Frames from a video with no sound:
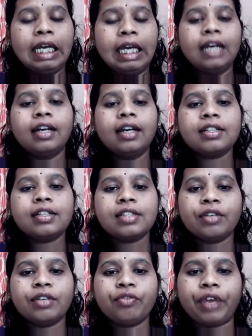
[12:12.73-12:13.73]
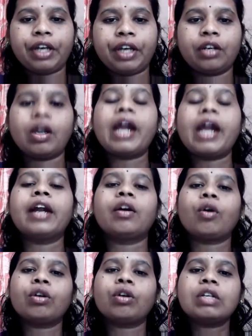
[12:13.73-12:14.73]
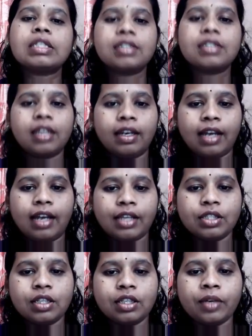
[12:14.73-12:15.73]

disinfect, or sterilized.